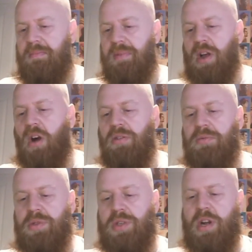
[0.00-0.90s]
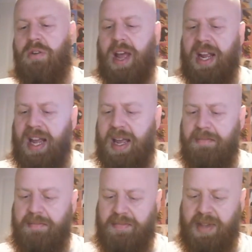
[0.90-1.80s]
Columns is a great game.
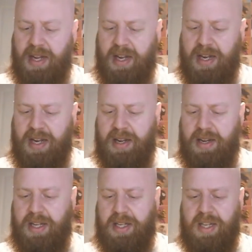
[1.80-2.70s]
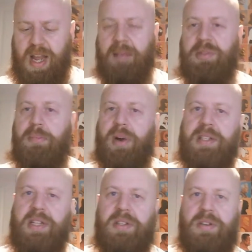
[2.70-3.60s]
I'm
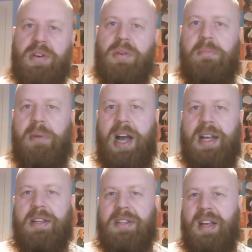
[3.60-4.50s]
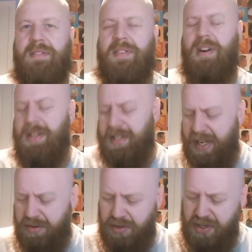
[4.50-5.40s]
surprised it's not come back. It's like very
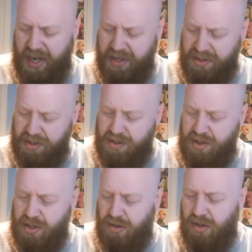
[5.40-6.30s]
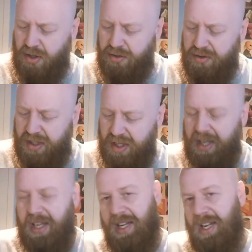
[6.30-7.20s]
Tetris-esque clone,
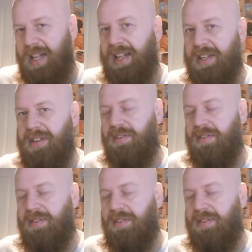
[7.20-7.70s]
and then you've